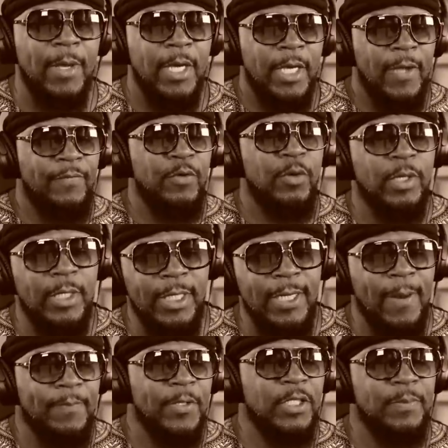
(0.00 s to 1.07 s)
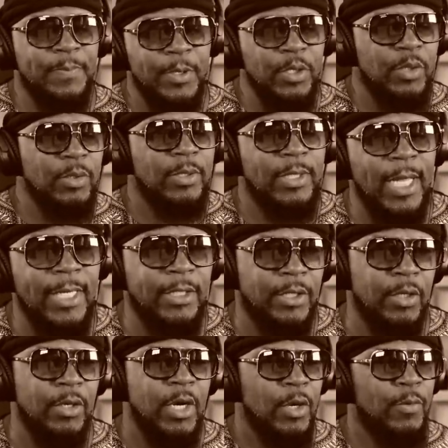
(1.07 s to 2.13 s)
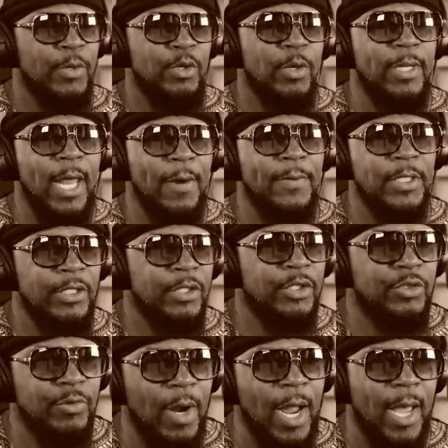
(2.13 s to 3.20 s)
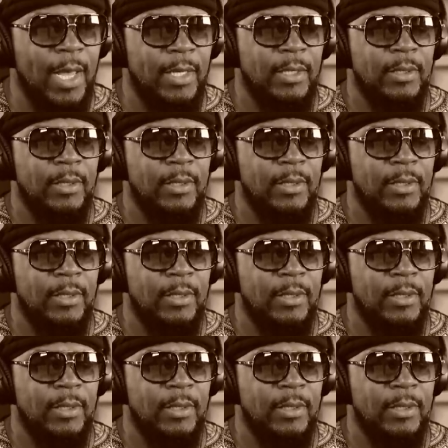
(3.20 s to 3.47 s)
if you clean up the spill later, when you allow it to dry,